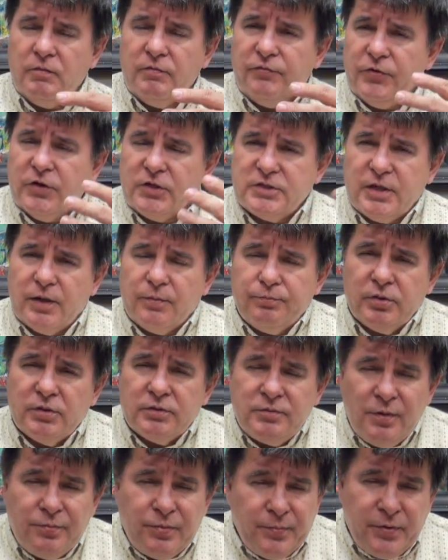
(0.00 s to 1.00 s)
for example,
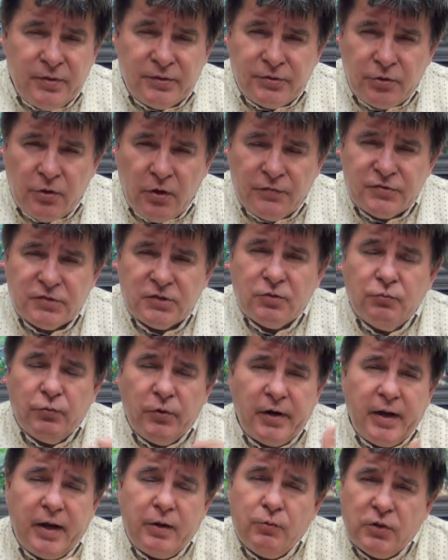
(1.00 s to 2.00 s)
Dnipropetrovsk,
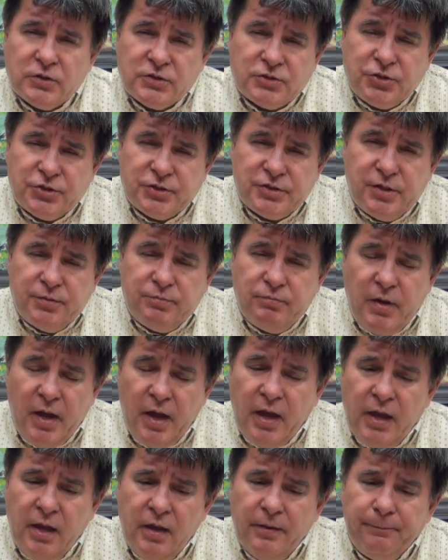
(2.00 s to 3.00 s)
where I was just in
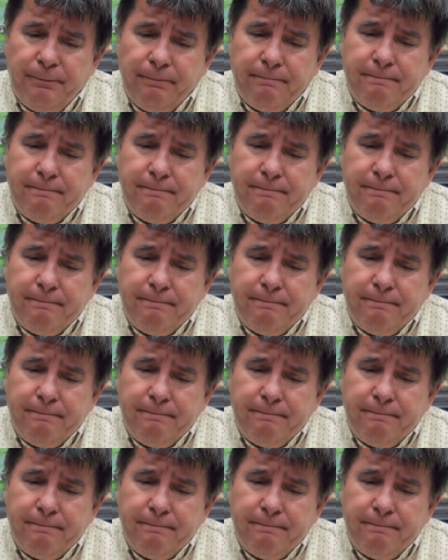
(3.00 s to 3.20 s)
May,